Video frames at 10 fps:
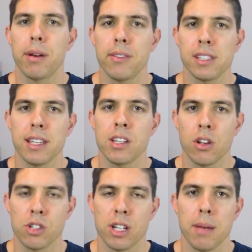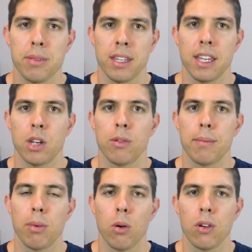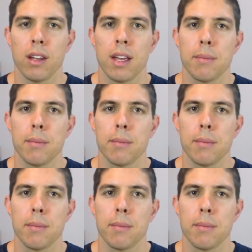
previously in Onshape that you're going to import.